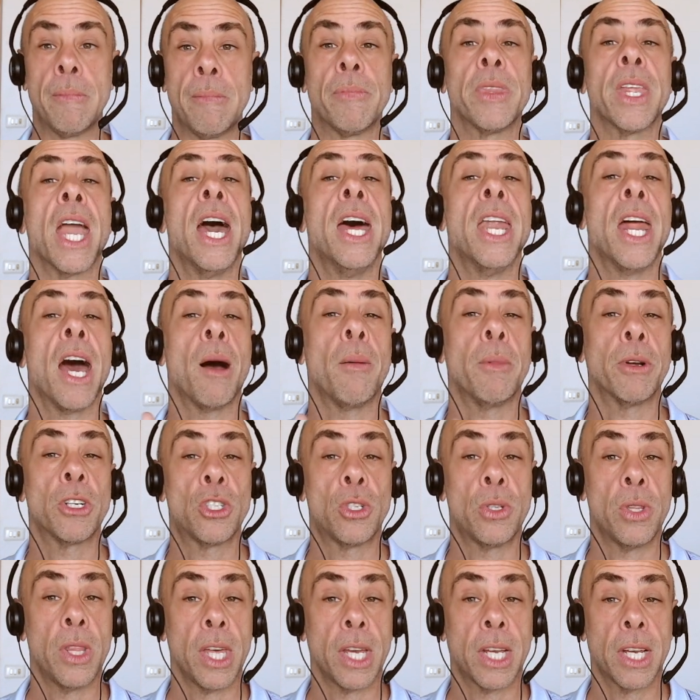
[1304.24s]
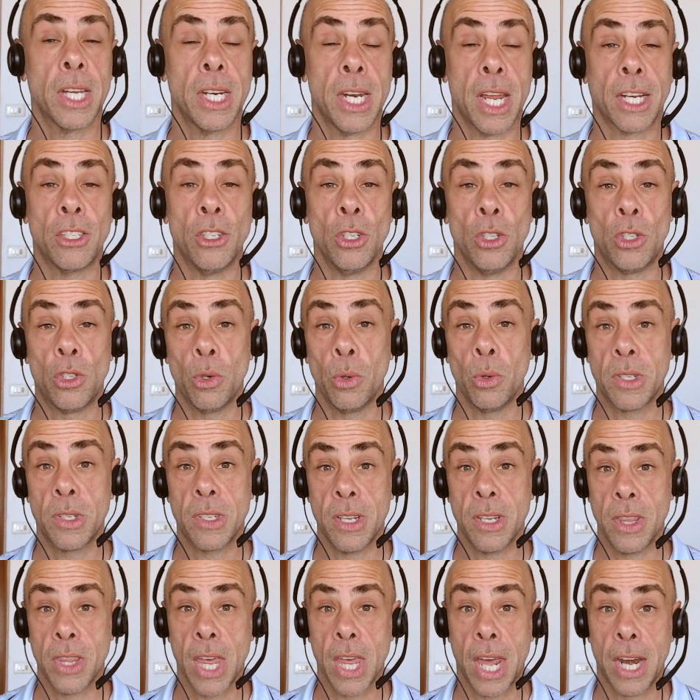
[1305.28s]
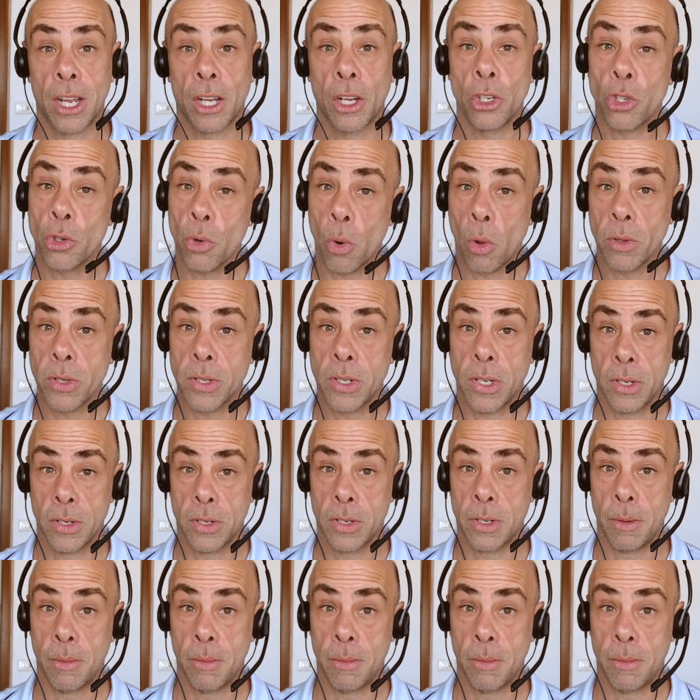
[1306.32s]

and how much do they connect you to a synthetic control system?